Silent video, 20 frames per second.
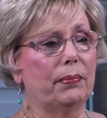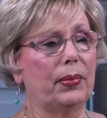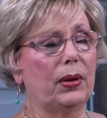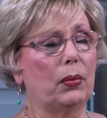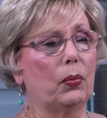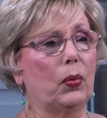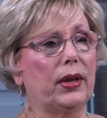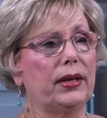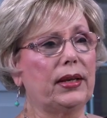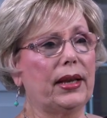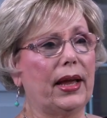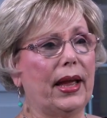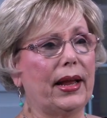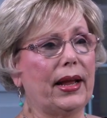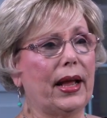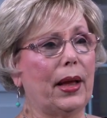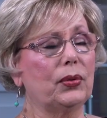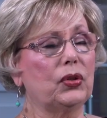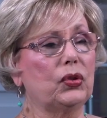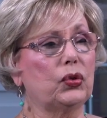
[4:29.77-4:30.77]
But one
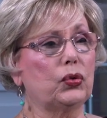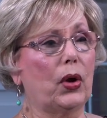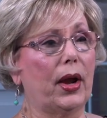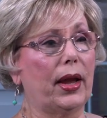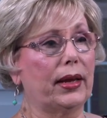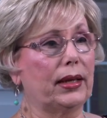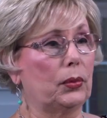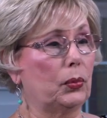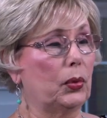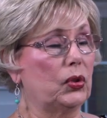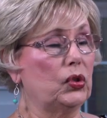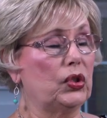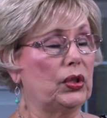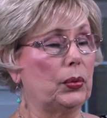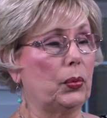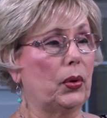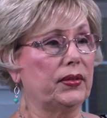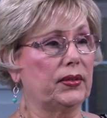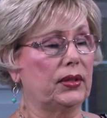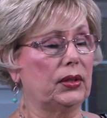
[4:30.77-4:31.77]
day, I was trying it when she
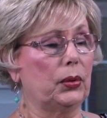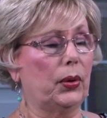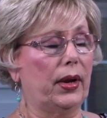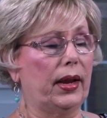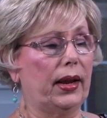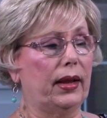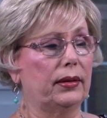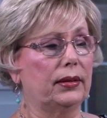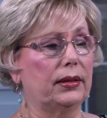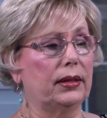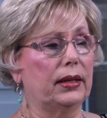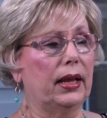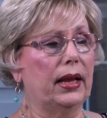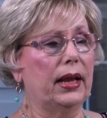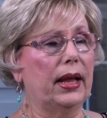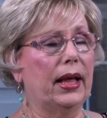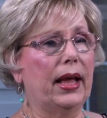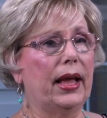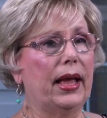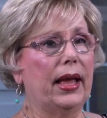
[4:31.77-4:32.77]
wasn't around,
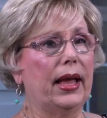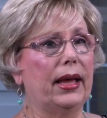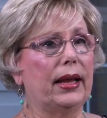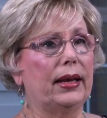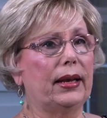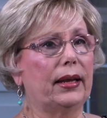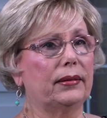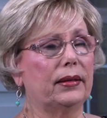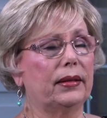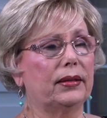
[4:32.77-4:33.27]
and